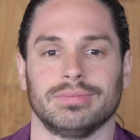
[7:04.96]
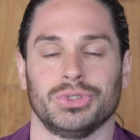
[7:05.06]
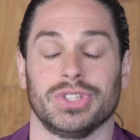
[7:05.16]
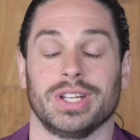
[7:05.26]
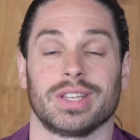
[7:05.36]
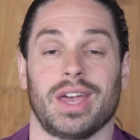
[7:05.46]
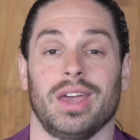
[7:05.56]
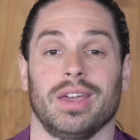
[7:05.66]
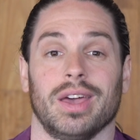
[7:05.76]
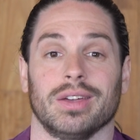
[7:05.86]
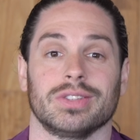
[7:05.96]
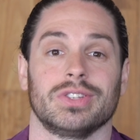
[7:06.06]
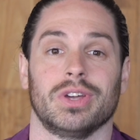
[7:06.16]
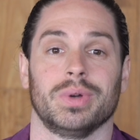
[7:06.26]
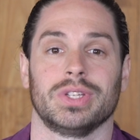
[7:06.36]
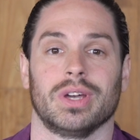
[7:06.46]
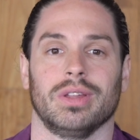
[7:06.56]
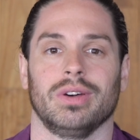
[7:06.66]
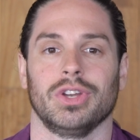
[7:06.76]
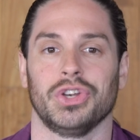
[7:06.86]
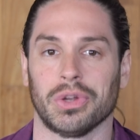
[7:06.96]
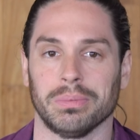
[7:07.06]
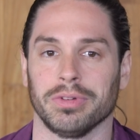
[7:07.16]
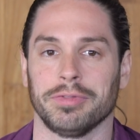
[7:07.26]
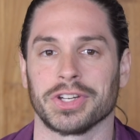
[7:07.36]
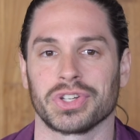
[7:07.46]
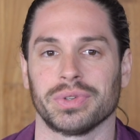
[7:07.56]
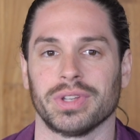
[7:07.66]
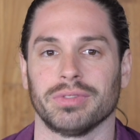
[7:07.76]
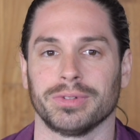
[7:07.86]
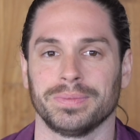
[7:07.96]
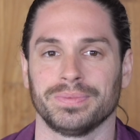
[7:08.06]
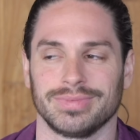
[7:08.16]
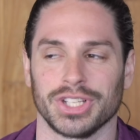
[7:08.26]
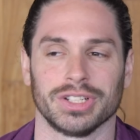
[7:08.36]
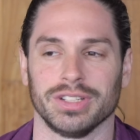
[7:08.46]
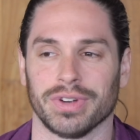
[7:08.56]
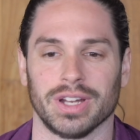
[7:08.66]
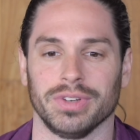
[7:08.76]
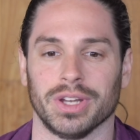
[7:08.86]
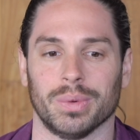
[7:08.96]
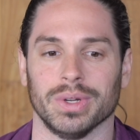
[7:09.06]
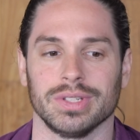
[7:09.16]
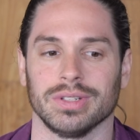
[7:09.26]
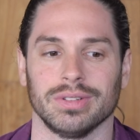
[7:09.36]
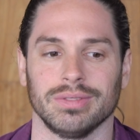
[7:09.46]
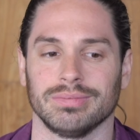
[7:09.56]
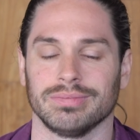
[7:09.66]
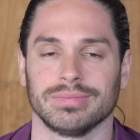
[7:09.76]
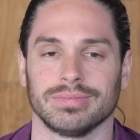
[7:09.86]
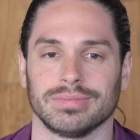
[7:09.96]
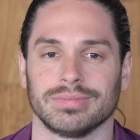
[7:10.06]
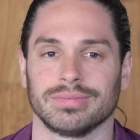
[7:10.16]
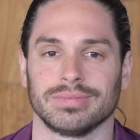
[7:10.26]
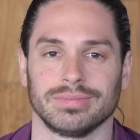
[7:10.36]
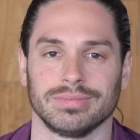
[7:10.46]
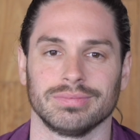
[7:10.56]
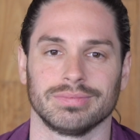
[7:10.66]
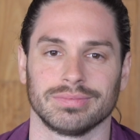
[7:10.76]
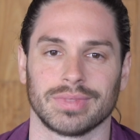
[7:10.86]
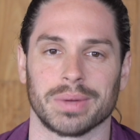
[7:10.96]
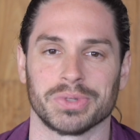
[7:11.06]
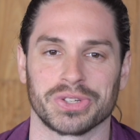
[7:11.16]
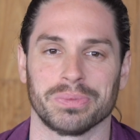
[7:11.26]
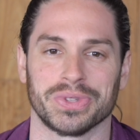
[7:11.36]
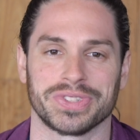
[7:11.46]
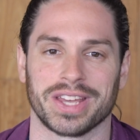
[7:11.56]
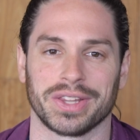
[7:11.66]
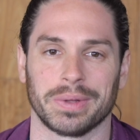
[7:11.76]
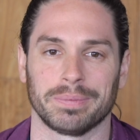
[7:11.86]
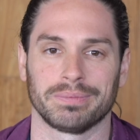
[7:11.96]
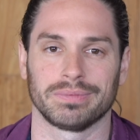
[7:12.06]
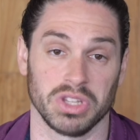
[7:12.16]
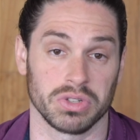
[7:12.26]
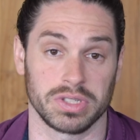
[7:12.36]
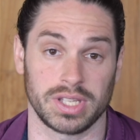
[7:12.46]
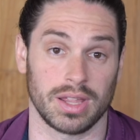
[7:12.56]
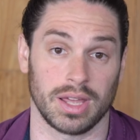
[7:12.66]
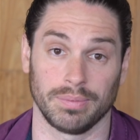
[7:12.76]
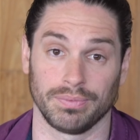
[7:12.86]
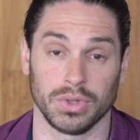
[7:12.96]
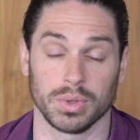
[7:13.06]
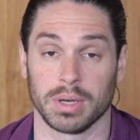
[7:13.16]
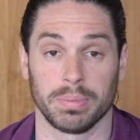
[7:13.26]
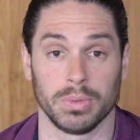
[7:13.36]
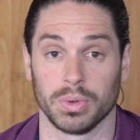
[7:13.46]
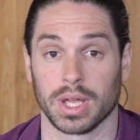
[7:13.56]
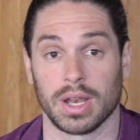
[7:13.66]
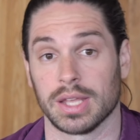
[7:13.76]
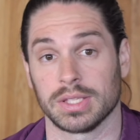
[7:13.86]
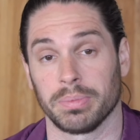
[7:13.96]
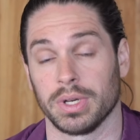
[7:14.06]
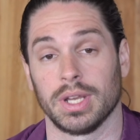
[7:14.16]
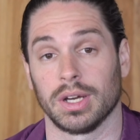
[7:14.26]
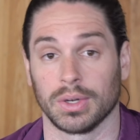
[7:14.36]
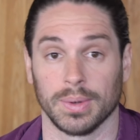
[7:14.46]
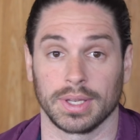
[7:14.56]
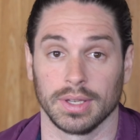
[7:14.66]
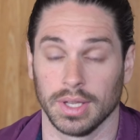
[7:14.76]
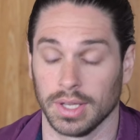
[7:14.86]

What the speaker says: Would you like to hang out, get to know each other on a non-professional level? Totally fine if you don't want to. I'm just gonna put this out there. Let's just say that. You'll get an answer pretty darn quick.